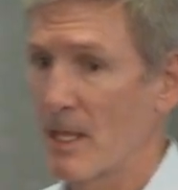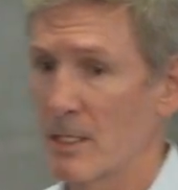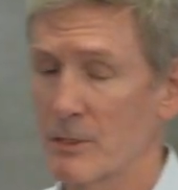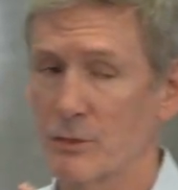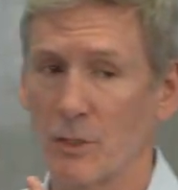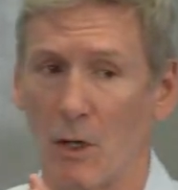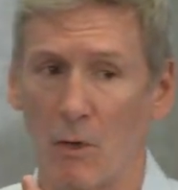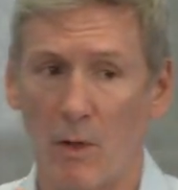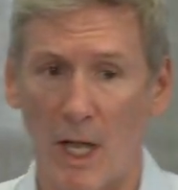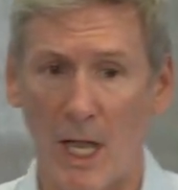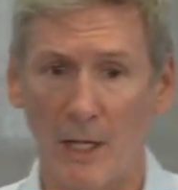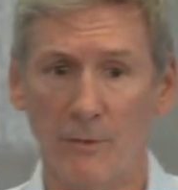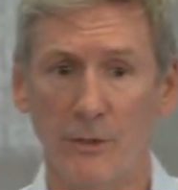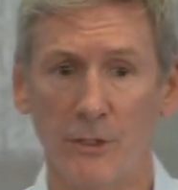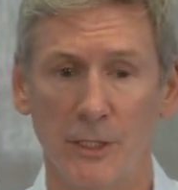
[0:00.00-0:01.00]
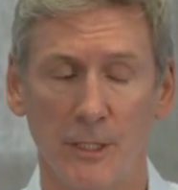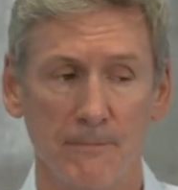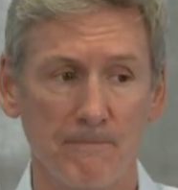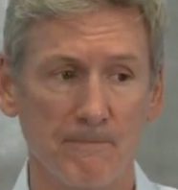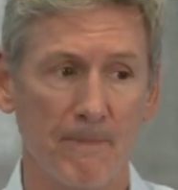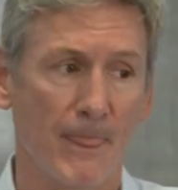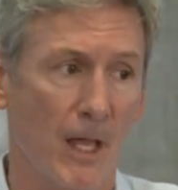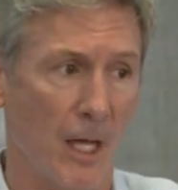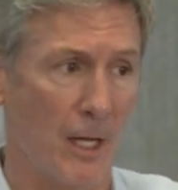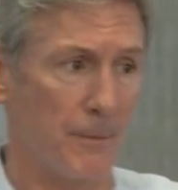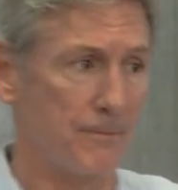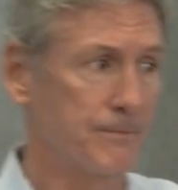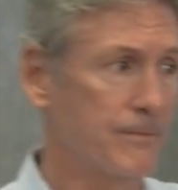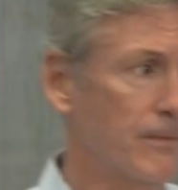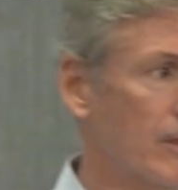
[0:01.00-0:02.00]
So hydrogen,
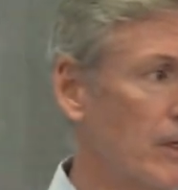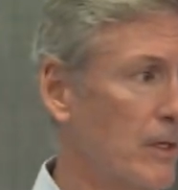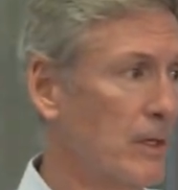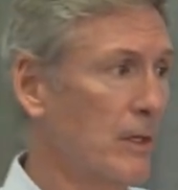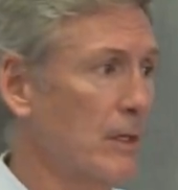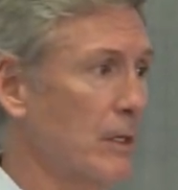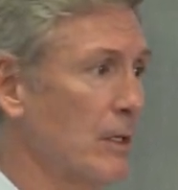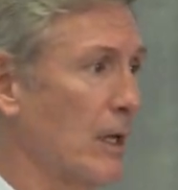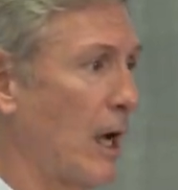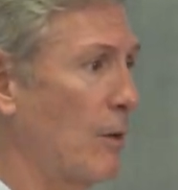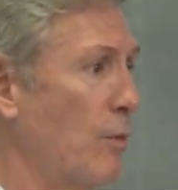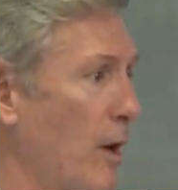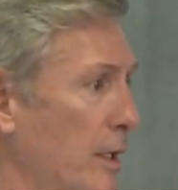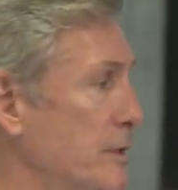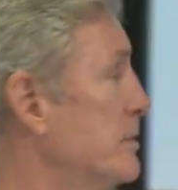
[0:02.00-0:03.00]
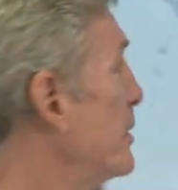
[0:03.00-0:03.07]
um, I was,